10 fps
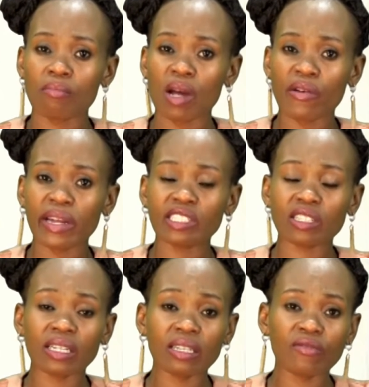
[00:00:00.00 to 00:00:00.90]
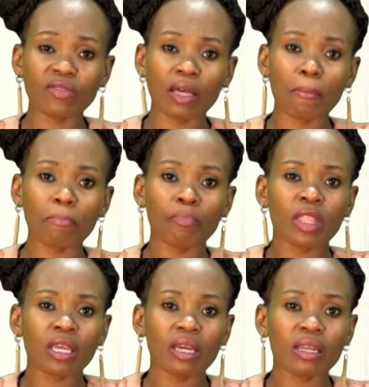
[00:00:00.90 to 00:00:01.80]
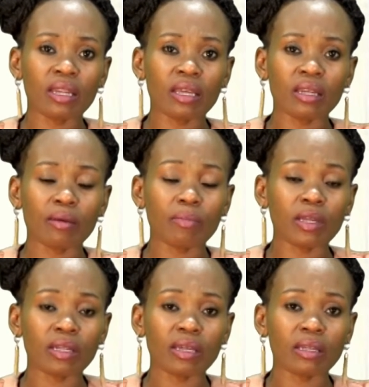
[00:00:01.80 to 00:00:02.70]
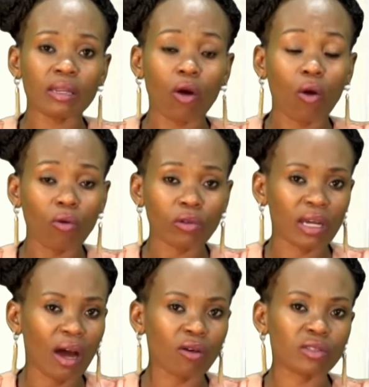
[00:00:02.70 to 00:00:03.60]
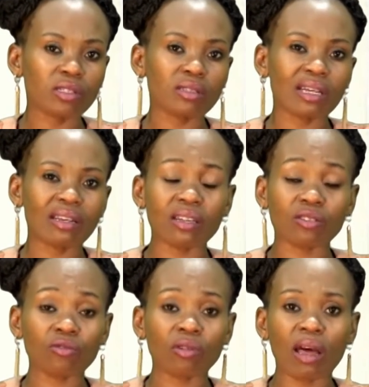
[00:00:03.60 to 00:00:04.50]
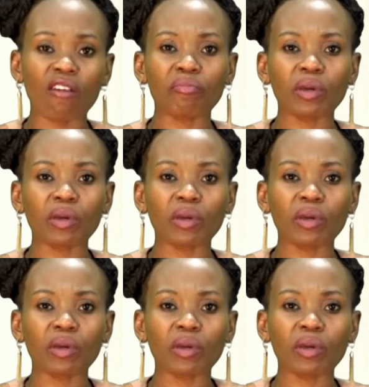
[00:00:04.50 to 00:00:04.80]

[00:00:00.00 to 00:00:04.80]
marriage, leave them in a cold house that has no love,